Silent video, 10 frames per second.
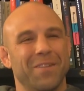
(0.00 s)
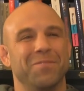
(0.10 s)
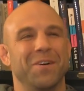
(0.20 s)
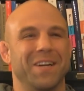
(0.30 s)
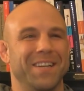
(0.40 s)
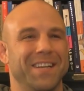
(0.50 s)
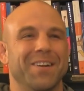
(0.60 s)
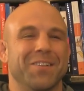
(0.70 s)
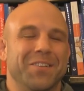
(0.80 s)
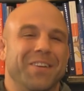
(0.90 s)
I'm, I'm fucking
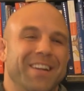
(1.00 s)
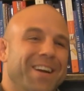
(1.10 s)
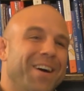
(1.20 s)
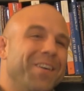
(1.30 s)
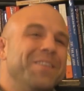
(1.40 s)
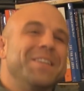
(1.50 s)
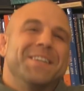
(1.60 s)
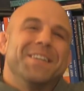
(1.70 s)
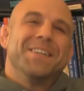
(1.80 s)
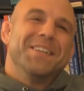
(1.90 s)
giggling right now
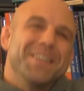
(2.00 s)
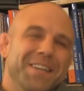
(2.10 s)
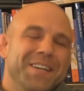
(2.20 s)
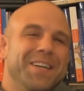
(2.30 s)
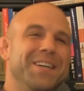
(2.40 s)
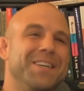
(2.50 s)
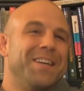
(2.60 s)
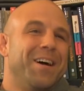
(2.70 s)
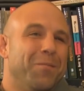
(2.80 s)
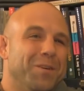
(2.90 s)

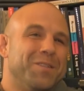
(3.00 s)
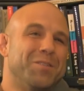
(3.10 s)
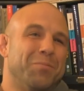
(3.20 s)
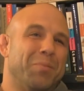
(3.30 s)
because of how much this